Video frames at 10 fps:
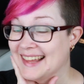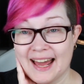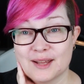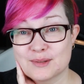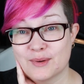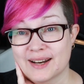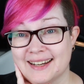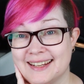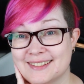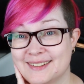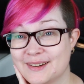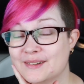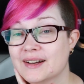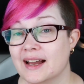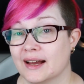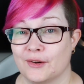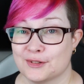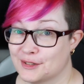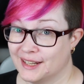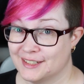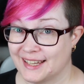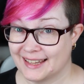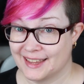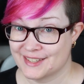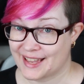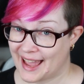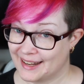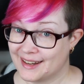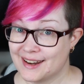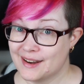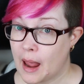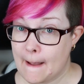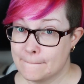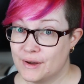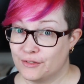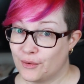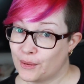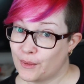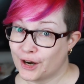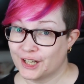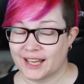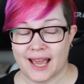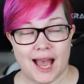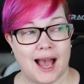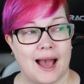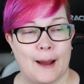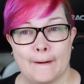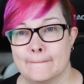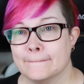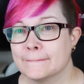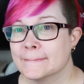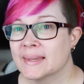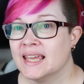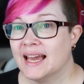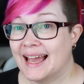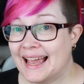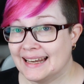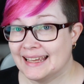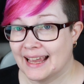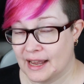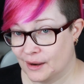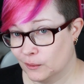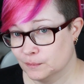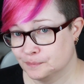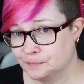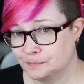that is what I need to do. I also need to get this edited before work. Anyhow,